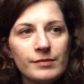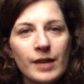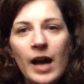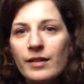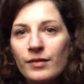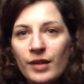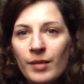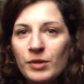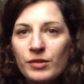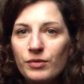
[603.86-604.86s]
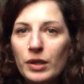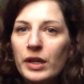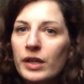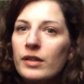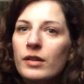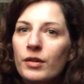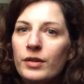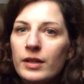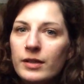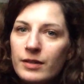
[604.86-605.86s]
I'm not really
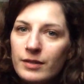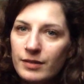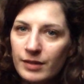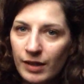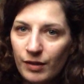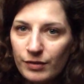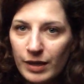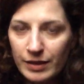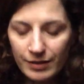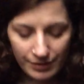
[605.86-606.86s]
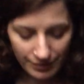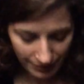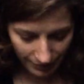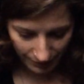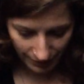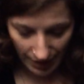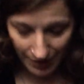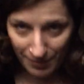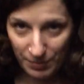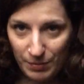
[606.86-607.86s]
good at, you know,
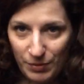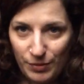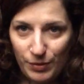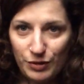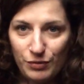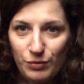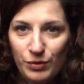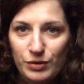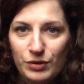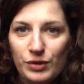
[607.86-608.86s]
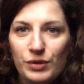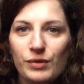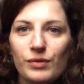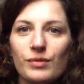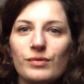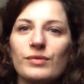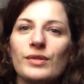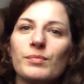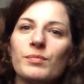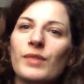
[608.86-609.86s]
telling people what to do.
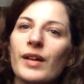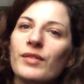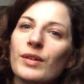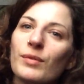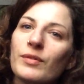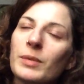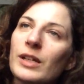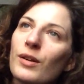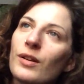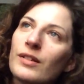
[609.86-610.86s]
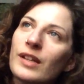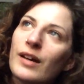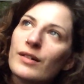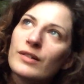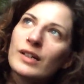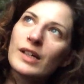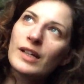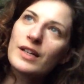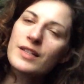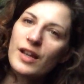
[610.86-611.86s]
I think we've been all now
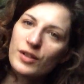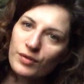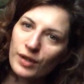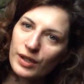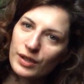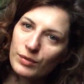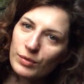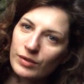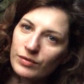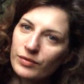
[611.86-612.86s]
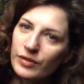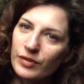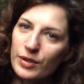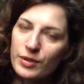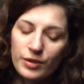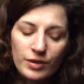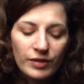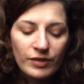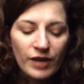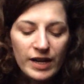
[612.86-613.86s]
saturated with all sorts of
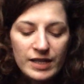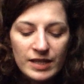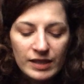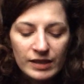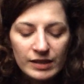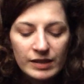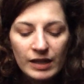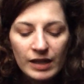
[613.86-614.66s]
advice, and